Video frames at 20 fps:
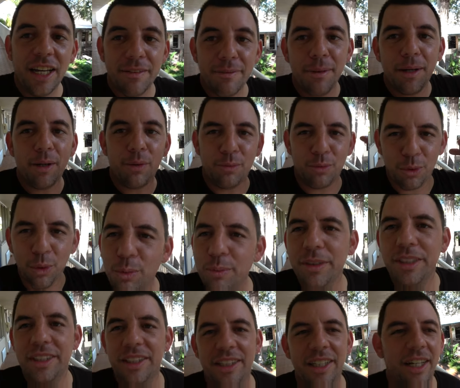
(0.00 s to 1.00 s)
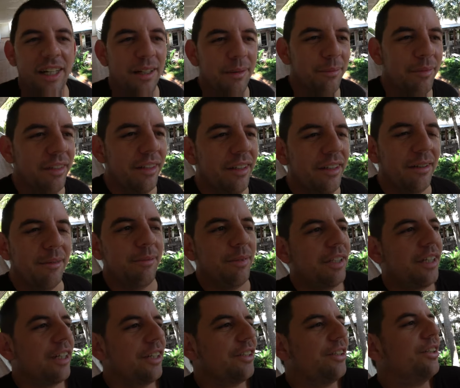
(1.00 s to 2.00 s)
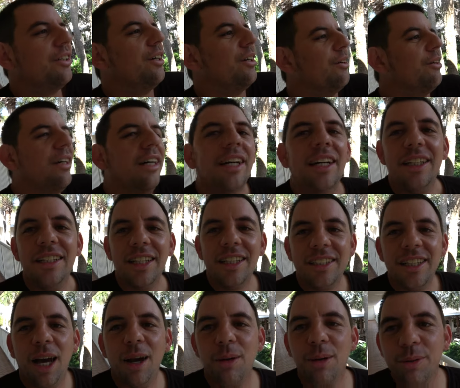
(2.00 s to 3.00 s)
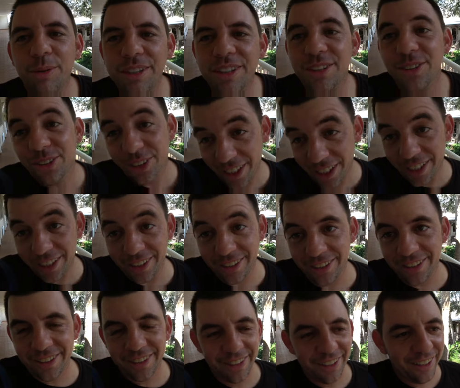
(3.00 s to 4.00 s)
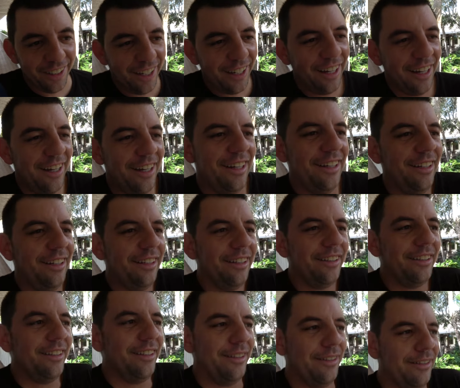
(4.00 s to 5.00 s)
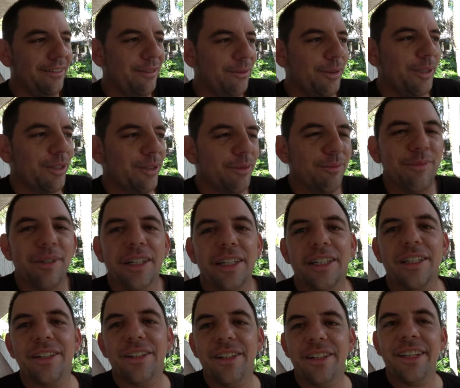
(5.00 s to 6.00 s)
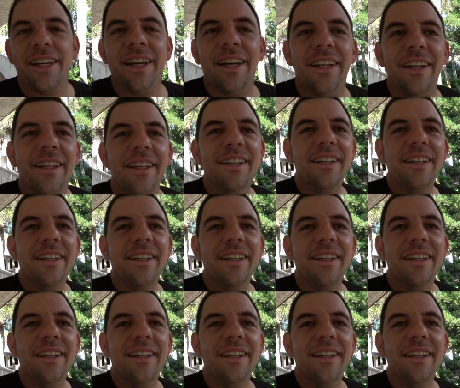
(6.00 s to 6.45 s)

have my own room this time, because you know, that's how a wizard does, you know, wizard money and all that.